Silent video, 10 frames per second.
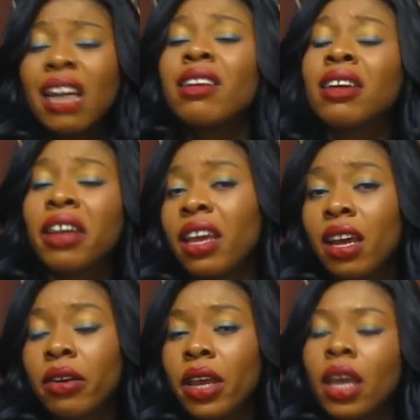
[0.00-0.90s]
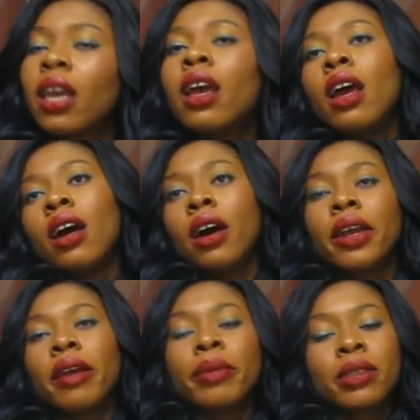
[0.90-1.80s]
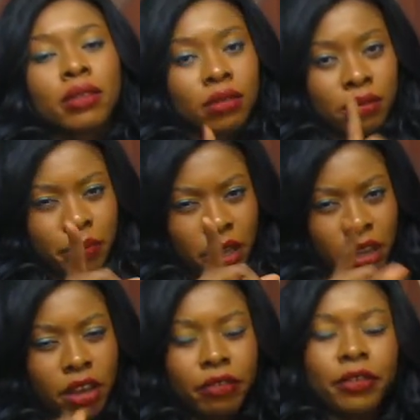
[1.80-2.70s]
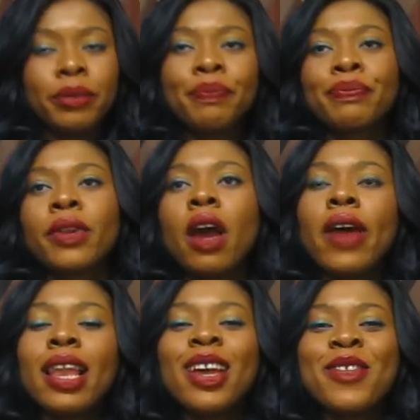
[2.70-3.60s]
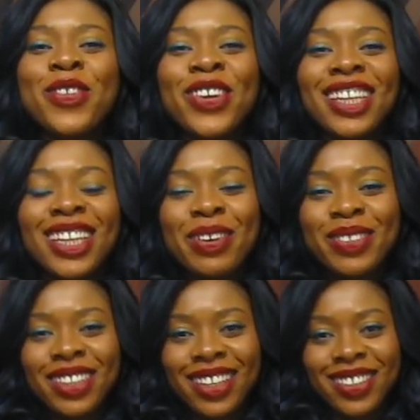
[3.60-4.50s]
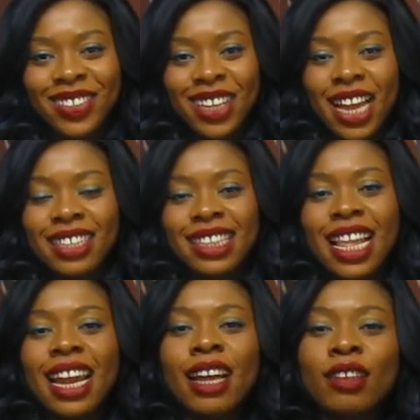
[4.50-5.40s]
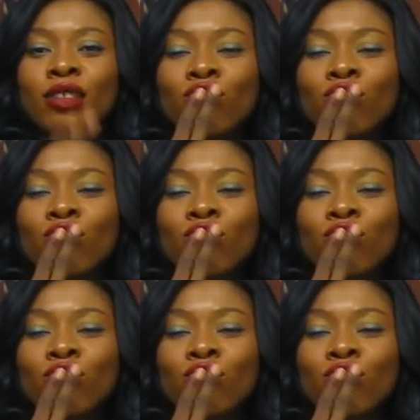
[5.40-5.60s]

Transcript: I don't care, okay? Okay, but be careful. All right, love you, and hope to talk to you guys later.